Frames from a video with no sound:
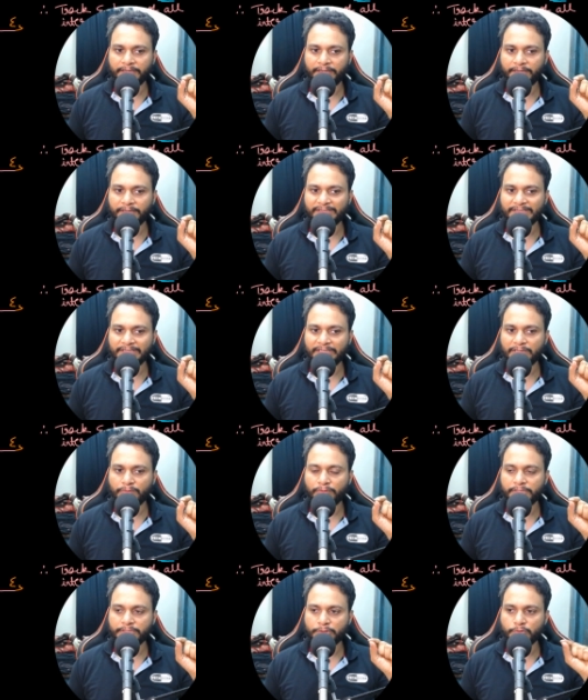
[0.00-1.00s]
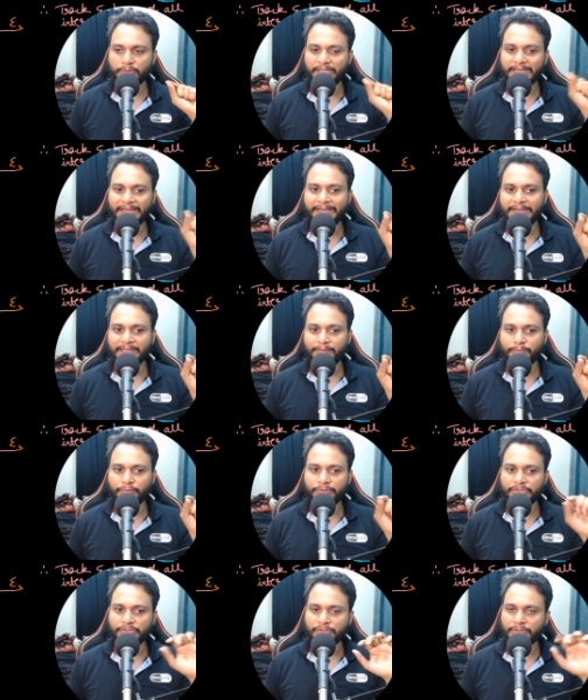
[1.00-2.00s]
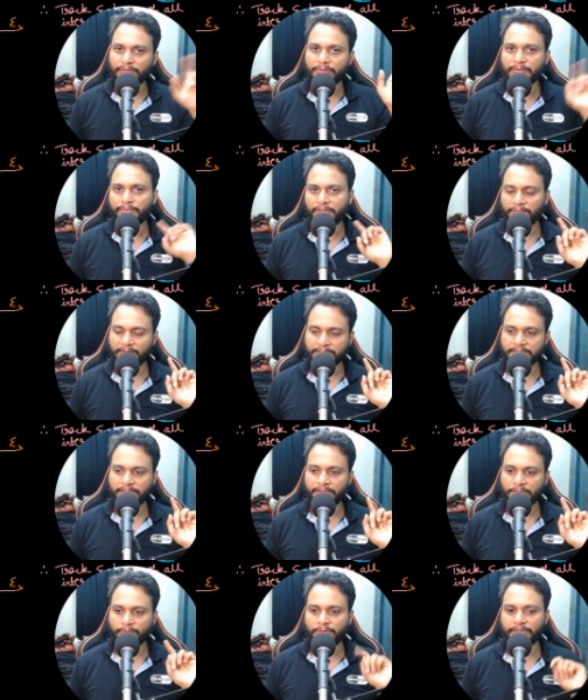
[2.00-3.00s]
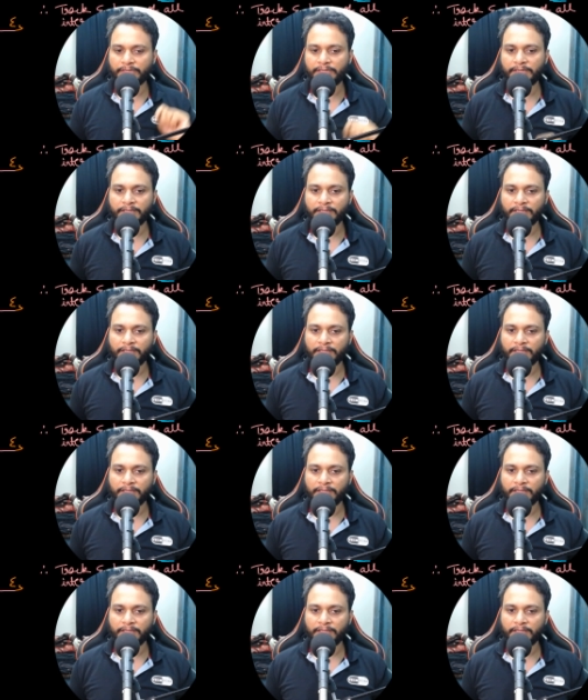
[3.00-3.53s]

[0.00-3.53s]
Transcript: greater than equals to the ending position of the previous interval right